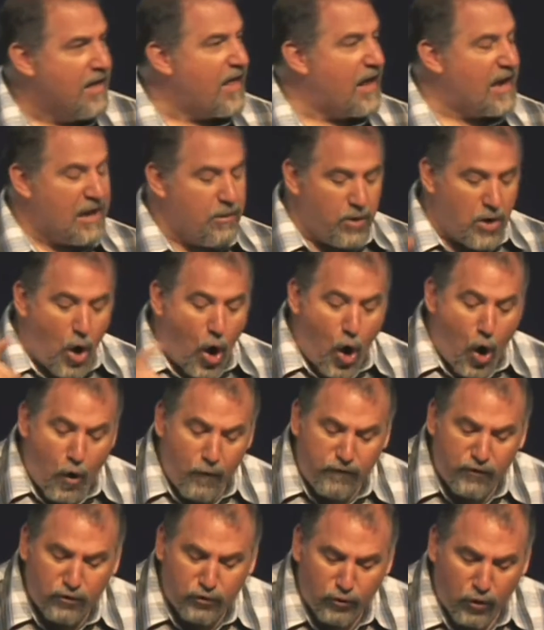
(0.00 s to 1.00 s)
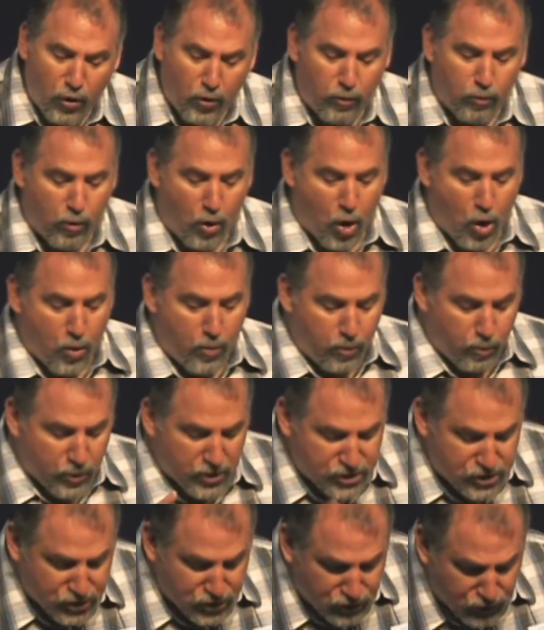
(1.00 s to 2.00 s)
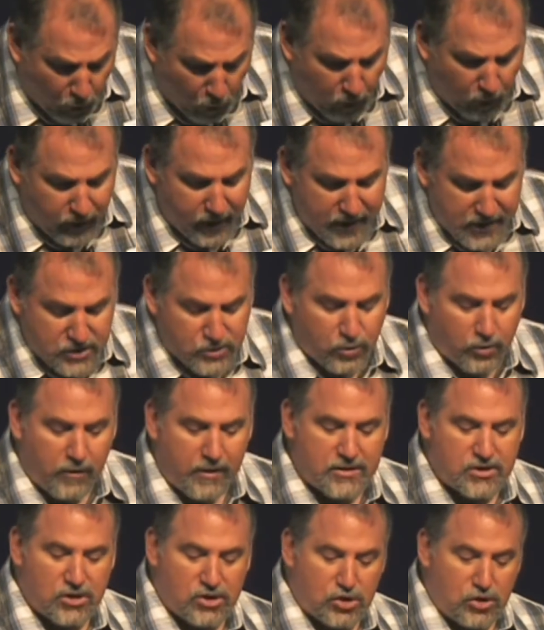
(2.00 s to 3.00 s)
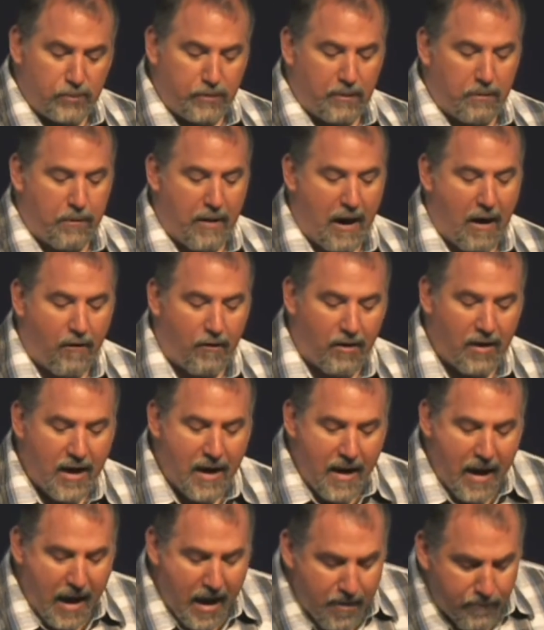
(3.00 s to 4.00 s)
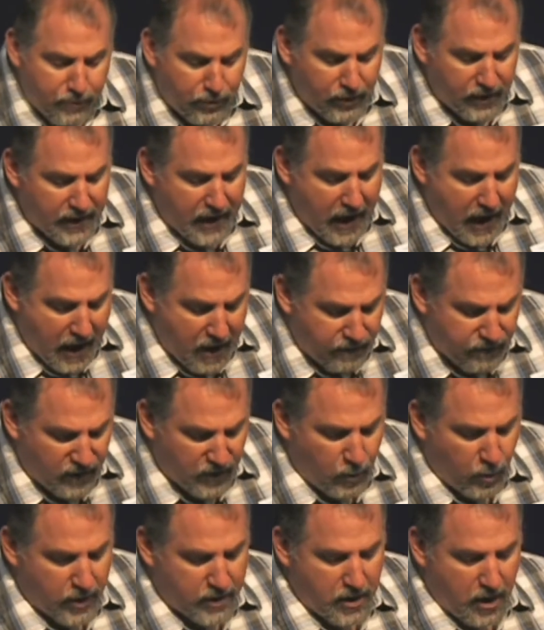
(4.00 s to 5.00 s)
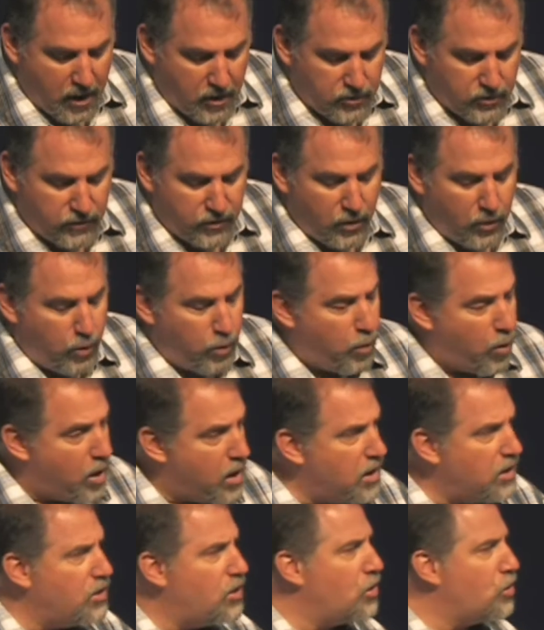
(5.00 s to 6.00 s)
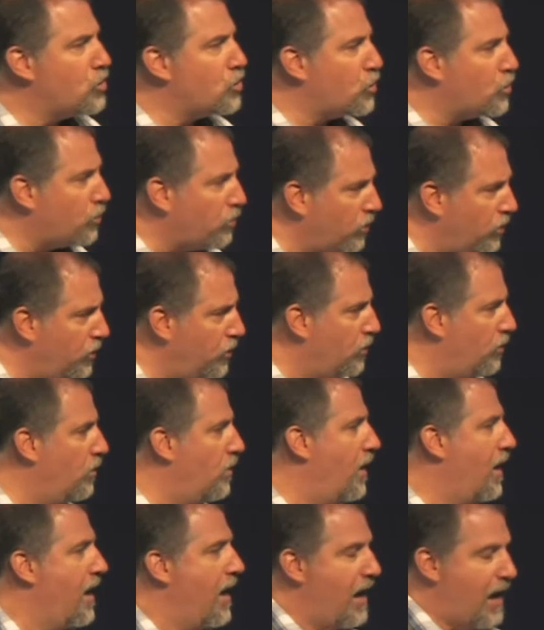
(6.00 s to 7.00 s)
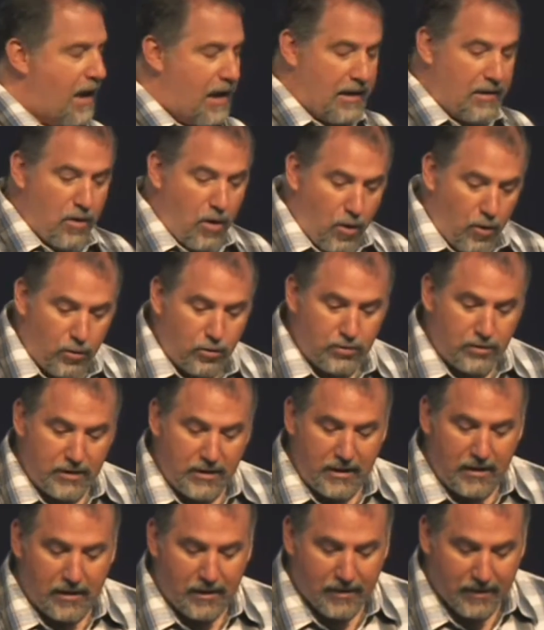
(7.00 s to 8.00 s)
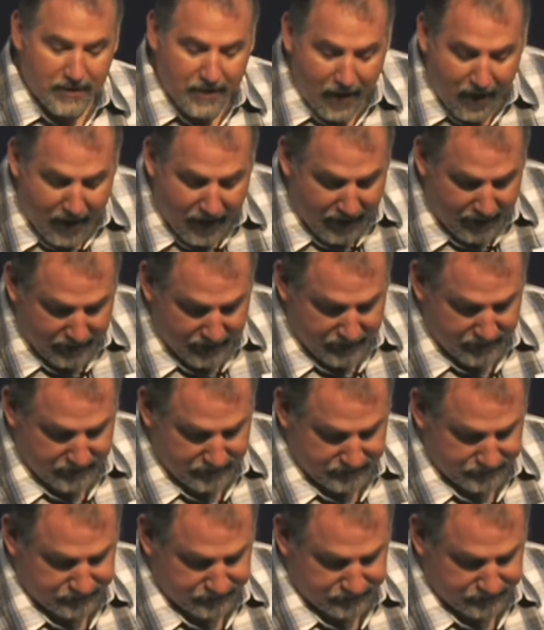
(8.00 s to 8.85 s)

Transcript: that he would overthrow Rome, restore Israel as a superpower, and bring everyone under the one true and only God.